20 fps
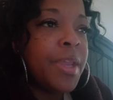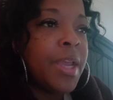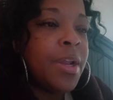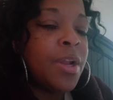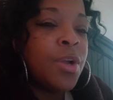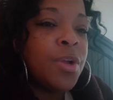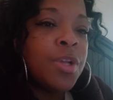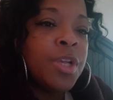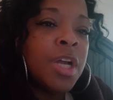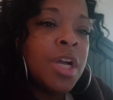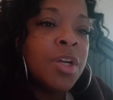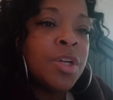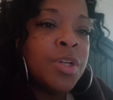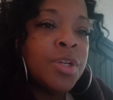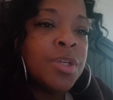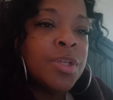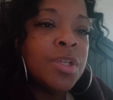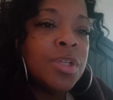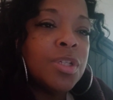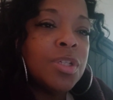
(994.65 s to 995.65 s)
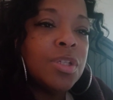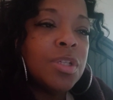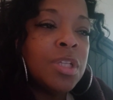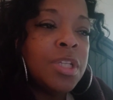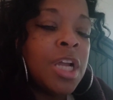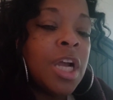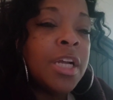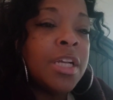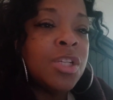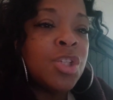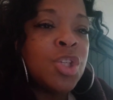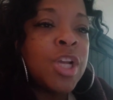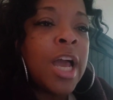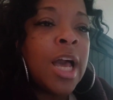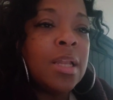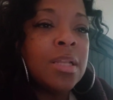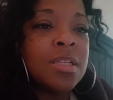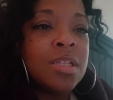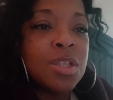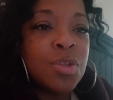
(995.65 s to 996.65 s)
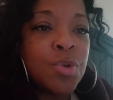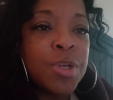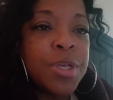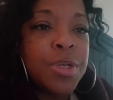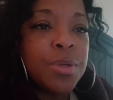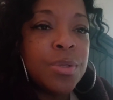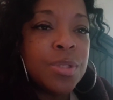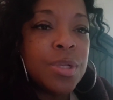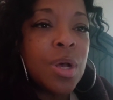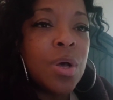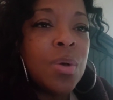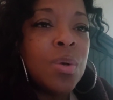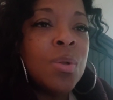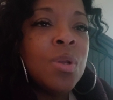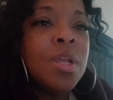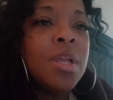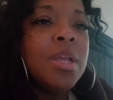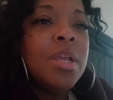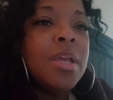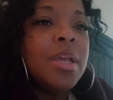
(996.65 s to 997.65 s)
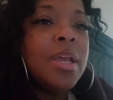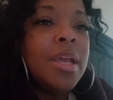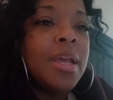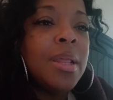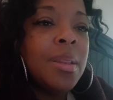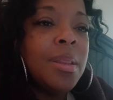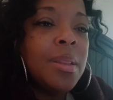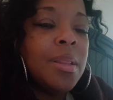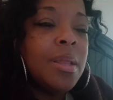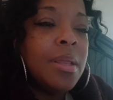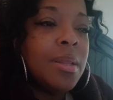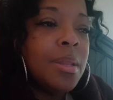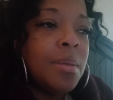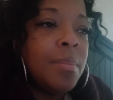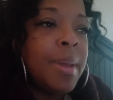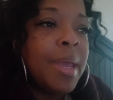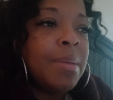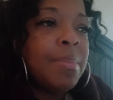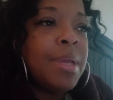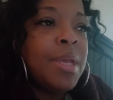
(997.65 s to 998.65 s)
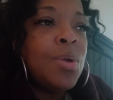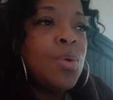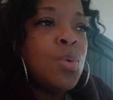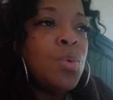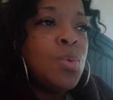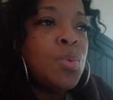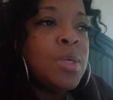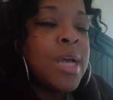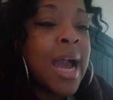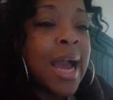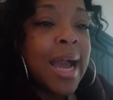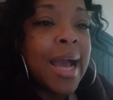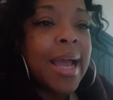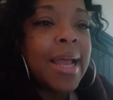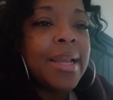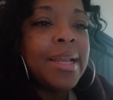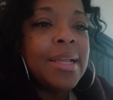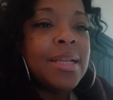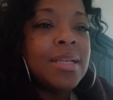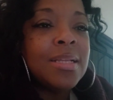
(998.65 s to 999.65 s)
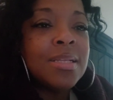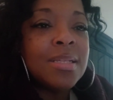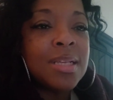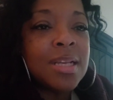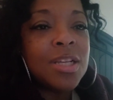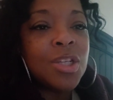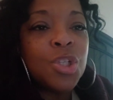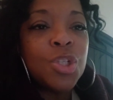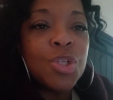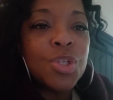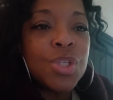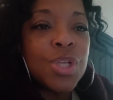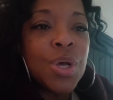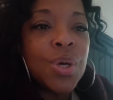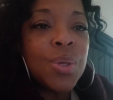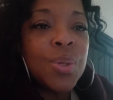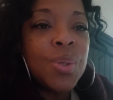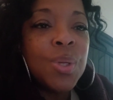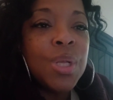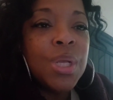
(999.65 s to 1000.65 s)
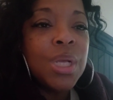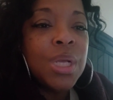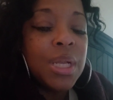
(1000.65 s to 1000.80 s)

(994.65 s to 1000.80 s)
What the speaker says: and her youngest child is 3 years old, and the baby who died is 6 years old.